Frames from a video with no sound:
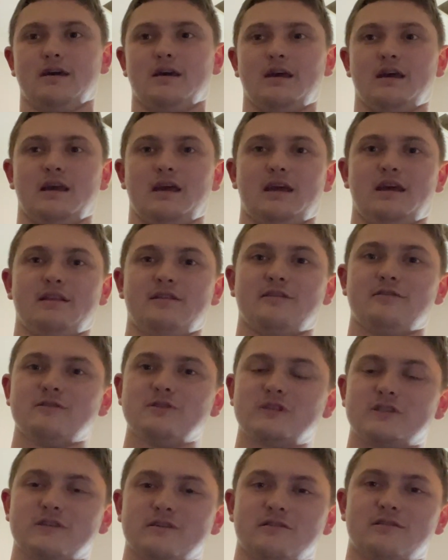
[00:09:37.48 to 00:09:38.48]
And
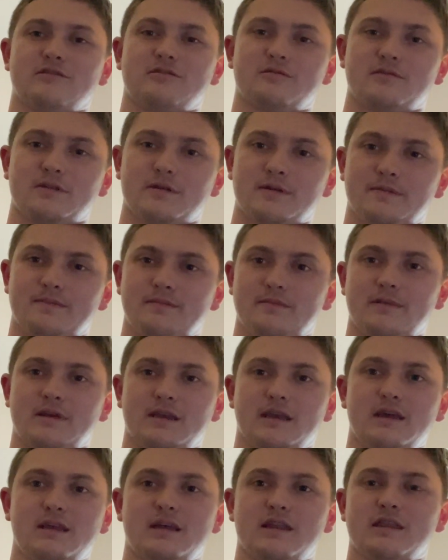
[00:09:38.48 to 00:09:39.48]
also,
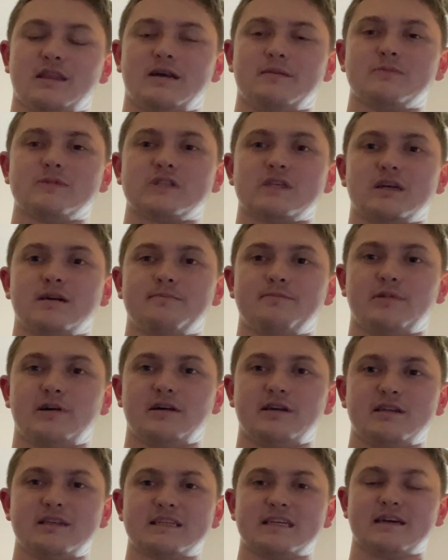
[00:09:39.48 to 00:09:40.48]
hit a thumbs up
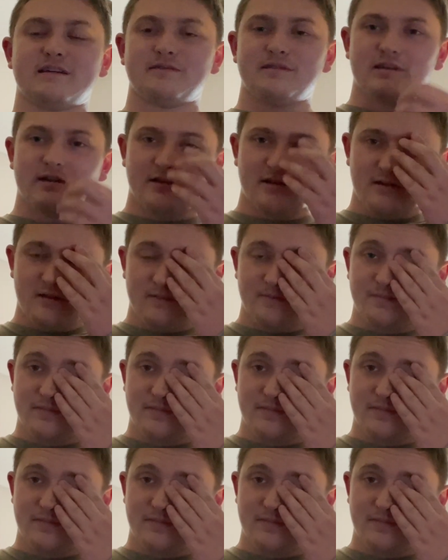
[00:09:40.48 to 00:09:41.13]
button down there.